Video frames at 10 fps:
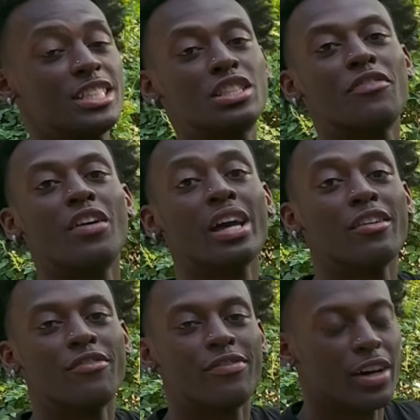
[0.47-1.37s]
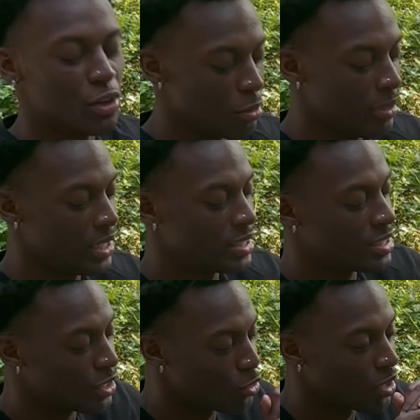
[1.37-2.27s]
is the fucking funnel, bitch.
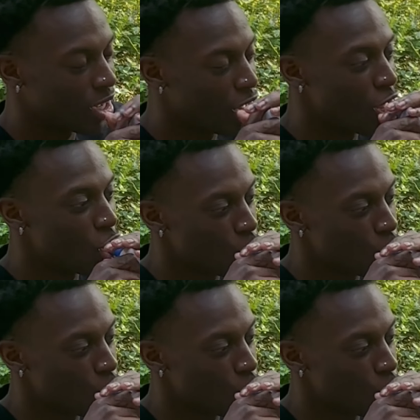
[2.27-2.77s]
Oh